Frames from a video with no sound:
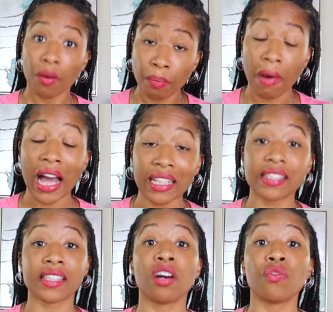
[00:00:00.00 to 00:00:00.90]

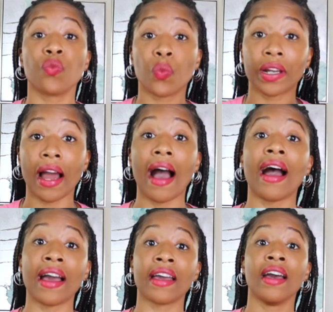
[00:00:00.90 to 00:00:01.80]
myself when
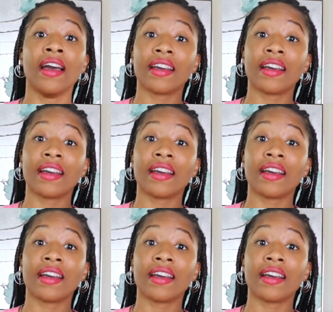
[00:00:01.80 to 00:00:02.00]
I